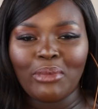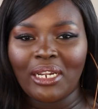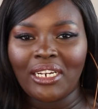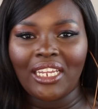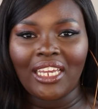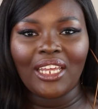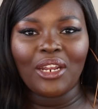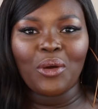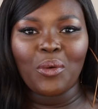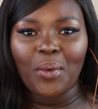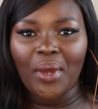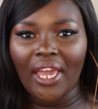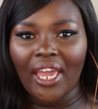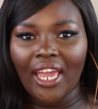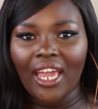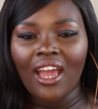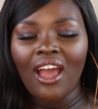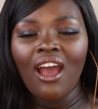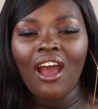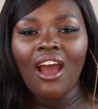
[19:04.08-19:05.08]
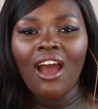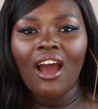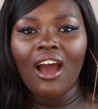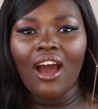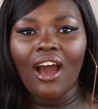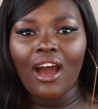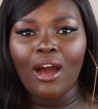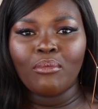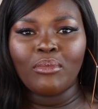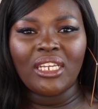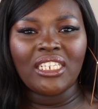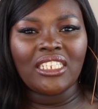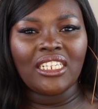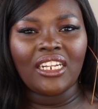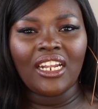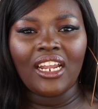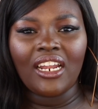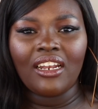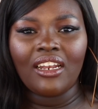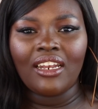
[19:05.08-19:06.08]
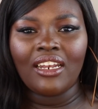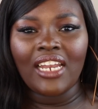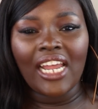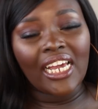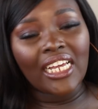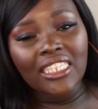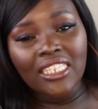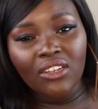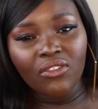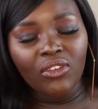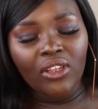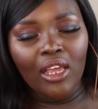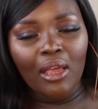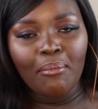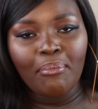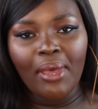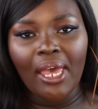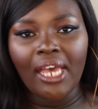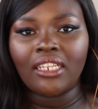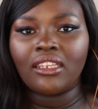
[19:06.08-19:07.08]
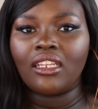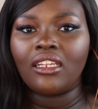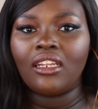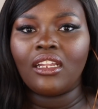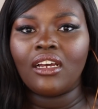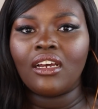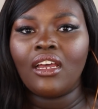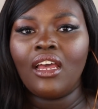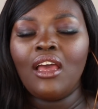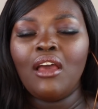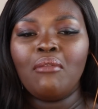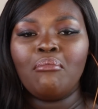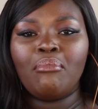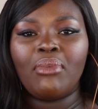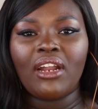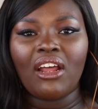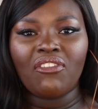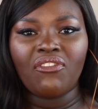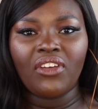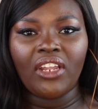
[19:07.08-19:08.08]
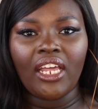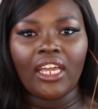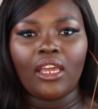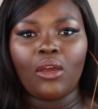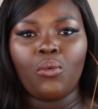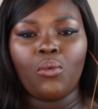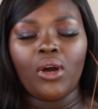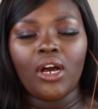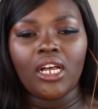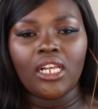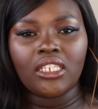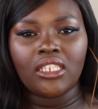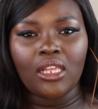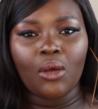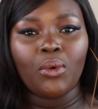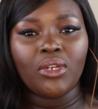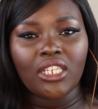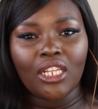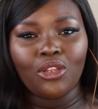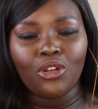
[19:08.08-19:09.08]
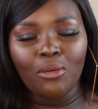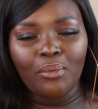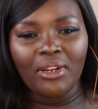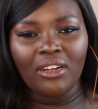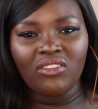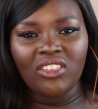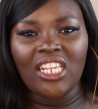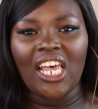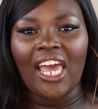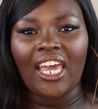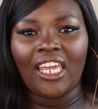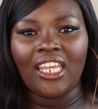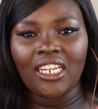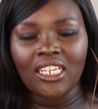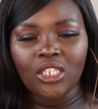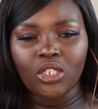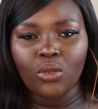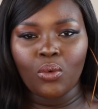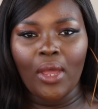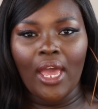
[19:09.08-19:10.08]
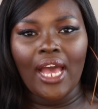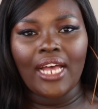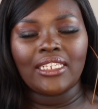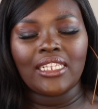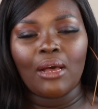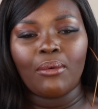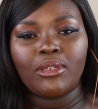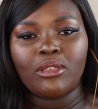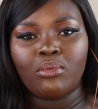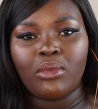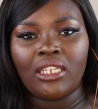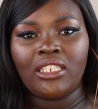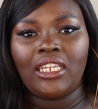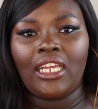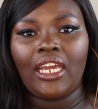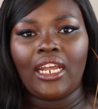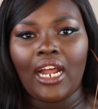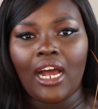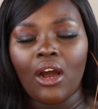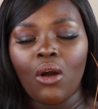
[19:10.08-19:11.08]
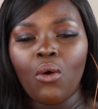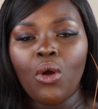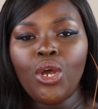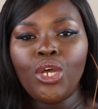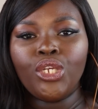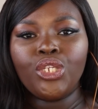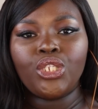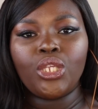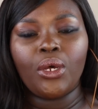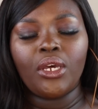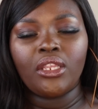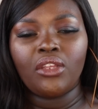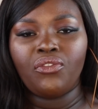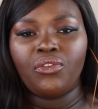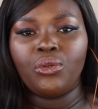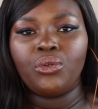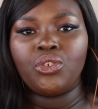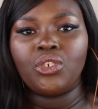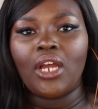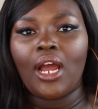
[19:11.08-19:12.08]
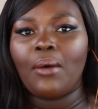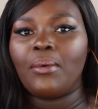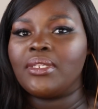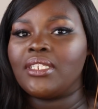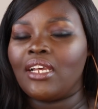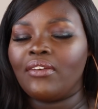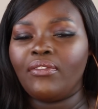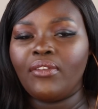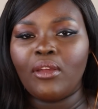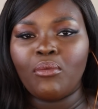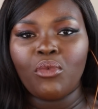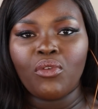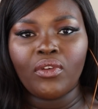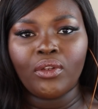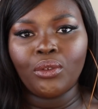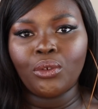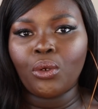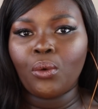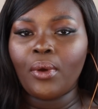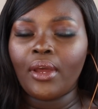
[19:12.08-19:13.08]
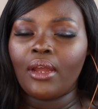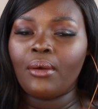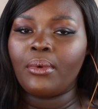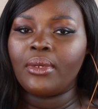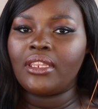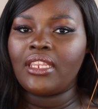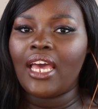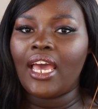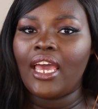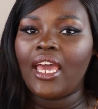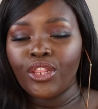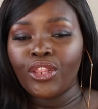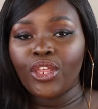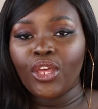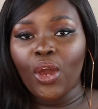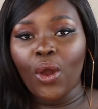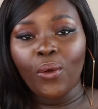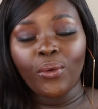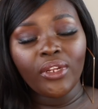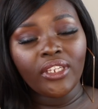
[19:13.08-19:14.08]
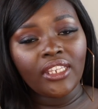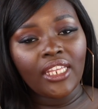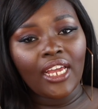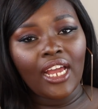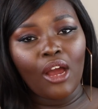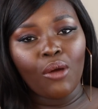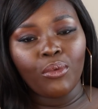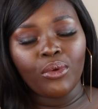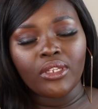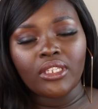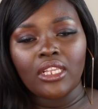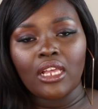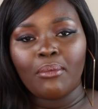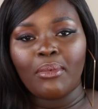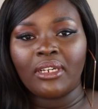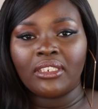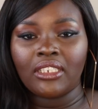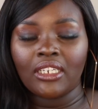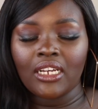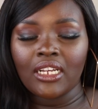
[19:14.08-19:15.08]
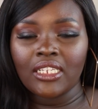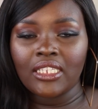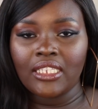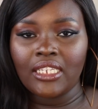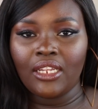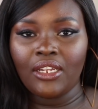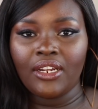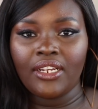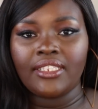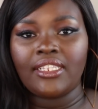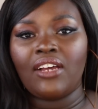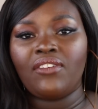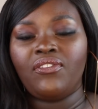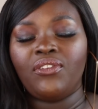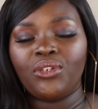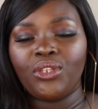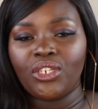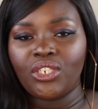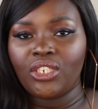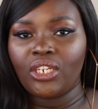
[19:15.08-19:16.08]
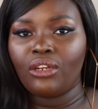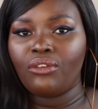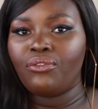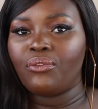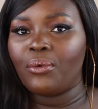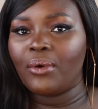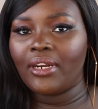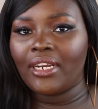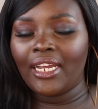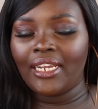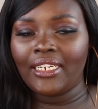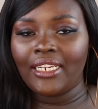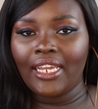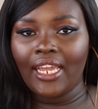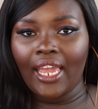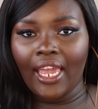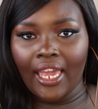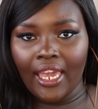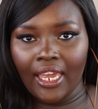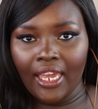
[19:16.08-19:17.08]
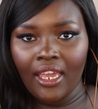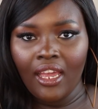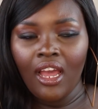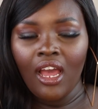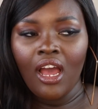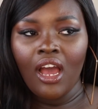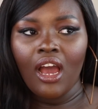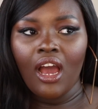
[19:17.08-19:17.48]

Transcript: blending it away. It didn't negatively impact the look, but I feel like there was a little bit of tackiness to it as I was blending it out. So in the future, I would definitely move a little quicker with that. The only thing I will say about the concealer is that for the shade 498,